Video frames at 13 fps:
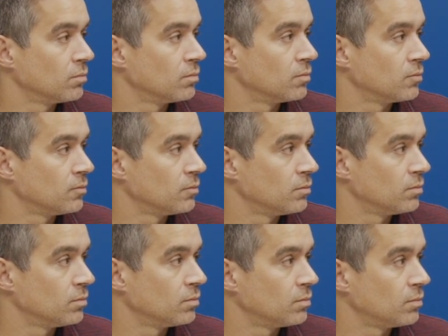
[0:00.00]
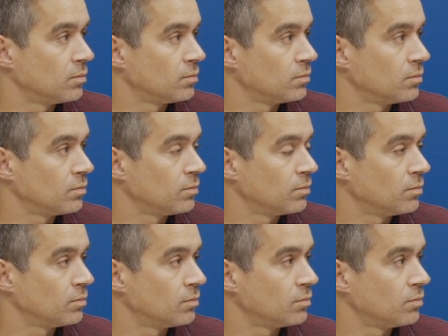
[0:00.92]

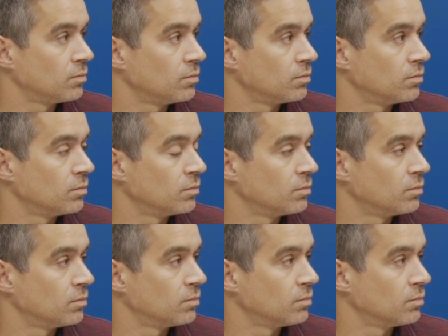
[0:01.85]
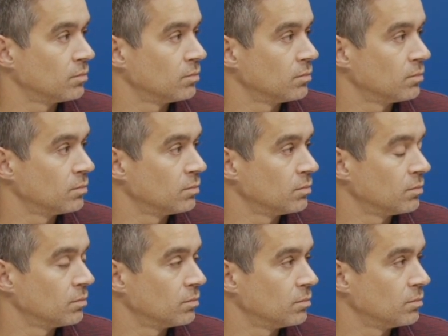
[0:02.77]

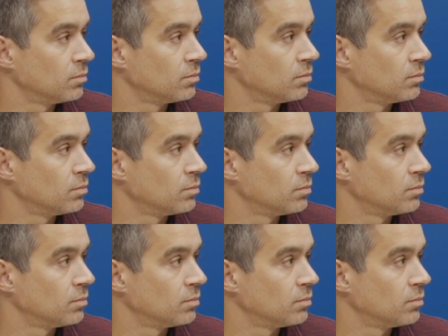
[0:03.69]
This person isn't speaking.